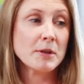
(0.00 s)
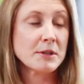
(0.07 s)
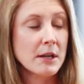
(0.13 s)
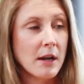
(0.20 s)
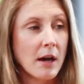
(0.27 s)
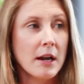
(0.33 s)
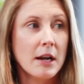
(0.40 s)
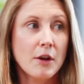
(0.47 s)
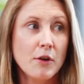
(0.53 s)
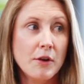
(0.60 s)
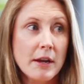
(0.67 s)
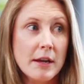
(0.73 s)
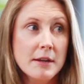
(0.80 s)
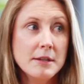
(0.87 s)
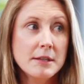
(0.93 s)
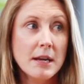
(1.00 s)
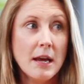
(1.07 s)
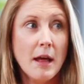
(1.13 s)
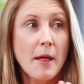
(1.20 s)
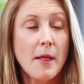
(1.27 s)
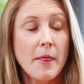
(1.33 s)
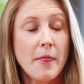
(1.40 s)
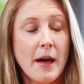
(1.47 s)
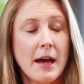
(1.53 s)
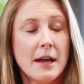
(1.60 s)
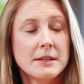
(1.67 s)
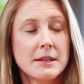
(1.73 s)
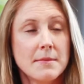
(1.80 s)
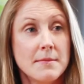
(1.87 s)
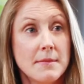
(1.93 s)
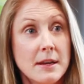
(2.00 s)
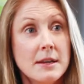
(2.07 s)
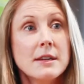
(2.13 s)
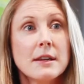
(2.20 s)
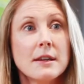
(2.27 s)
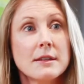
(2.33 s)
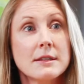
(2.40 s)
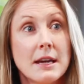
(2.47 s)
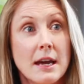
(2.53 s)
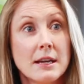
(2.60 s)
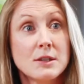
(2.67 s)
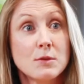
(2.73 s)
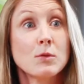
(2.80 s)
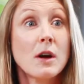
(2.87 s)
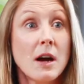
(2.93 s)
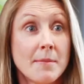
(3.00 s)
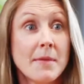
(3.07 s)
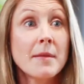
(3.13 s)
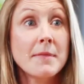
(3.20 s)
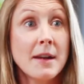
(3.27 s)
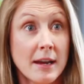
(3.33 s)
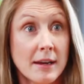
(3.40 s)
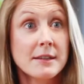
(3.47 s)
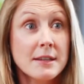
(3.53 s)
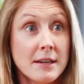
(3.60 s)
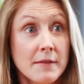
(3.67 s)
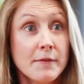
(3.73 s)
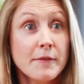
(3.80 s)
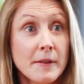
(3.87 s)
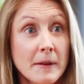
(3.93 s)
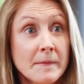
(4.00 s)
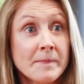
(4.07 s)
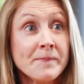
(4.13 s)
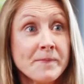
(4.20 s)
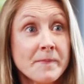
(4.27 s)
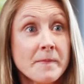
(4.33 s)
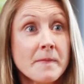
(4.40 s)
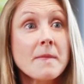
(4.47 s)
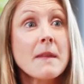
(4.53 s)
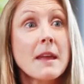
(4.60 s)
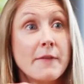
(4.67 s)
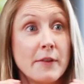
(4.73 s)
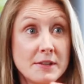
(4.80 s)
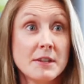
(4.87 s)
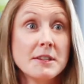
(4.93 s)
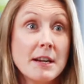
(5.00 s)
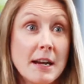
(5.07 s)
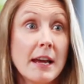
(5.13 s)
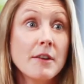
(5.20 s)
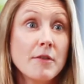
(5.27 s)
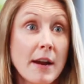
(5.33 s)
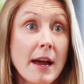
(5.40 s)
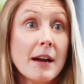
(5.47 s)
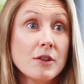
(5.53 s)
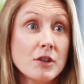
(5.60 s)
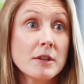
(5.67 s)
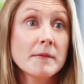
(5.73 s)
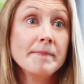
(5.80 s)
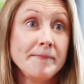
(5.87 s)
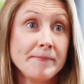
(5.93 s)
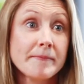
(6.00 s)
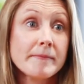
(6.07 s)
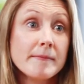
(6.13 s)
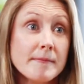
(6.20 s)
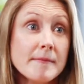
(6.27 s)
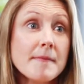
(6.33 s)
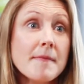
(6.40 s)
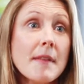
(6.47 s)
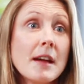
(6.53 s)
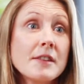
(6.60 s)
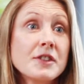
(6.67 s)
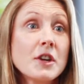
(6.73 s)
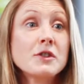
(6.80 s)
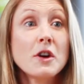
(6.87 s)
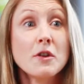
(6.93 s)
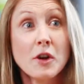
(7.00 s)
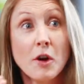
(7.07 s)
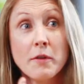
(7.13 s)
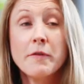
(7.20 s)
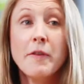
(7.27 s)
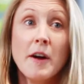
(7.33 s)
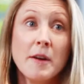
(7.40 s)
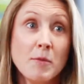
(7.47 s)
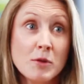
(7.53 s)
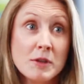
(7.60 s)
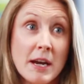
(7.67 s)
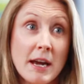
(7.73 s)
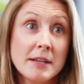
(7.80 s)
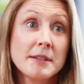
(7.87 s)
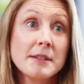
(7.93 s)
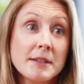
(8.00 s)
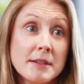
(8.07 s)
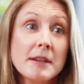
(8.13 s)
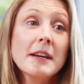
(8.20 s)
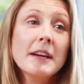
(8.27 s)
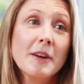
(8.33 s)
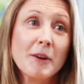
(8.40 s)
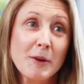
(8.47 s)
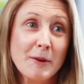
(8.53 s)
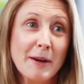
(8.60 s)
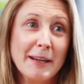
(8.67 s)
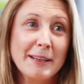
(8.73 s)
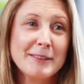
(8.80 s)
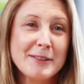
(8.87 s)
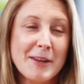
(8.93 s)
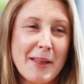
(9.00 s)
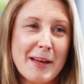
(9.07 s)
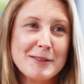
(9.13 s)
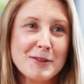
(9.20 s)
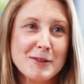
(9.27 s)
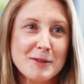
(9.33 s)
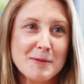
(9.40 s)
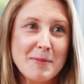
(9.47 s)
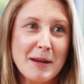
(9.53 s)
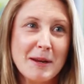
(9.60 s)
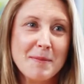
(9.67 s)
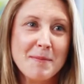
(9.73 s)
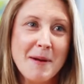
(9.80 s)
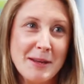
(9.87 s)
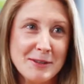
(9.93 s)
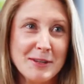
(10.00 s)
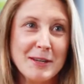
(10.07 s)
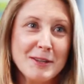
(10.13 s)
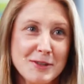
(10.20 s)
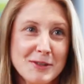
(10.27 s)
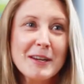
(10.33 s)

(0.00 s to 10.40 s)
likelihood is that immediate test will come up negative if it's a delayed reaction. And so don't go and find more tests, all right? So that's just a big message.